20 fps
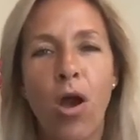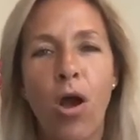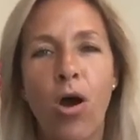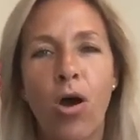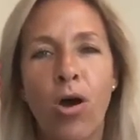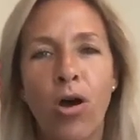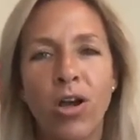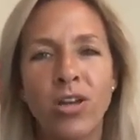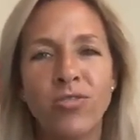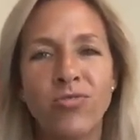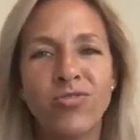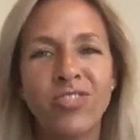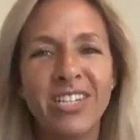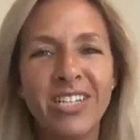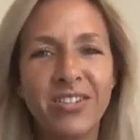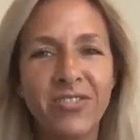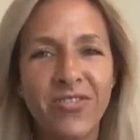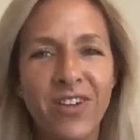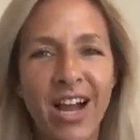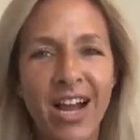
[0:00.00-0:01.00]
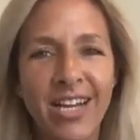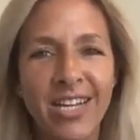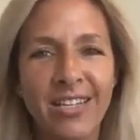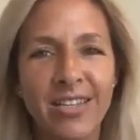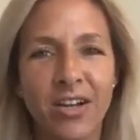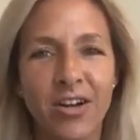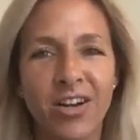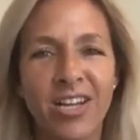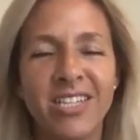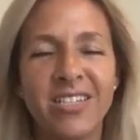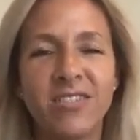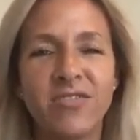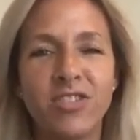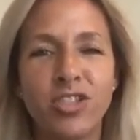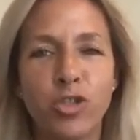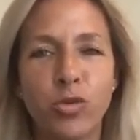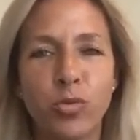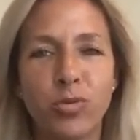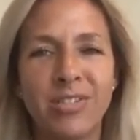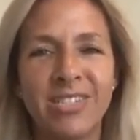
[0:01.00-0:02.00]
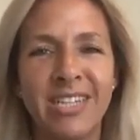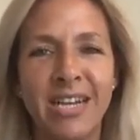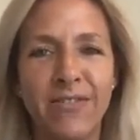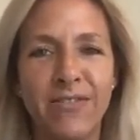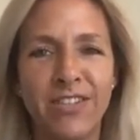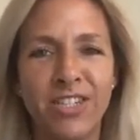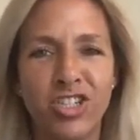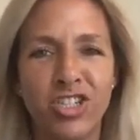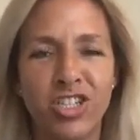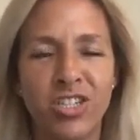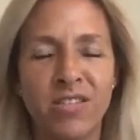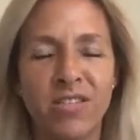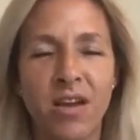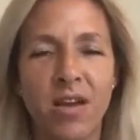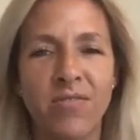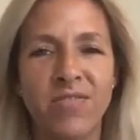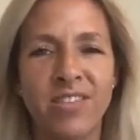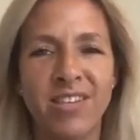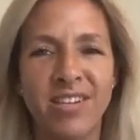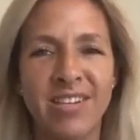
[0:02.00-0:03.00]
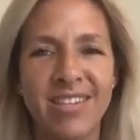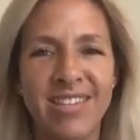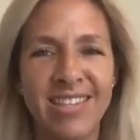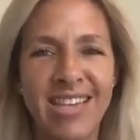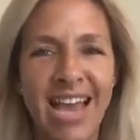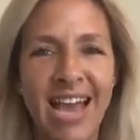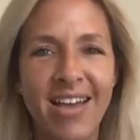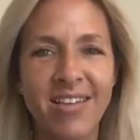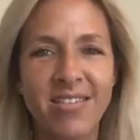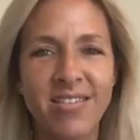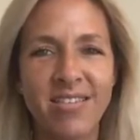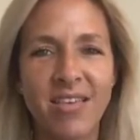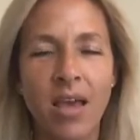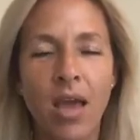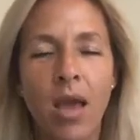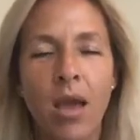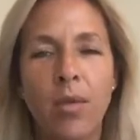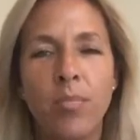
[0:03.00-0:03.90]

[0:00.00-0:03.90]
on redefining their individual definitions of success,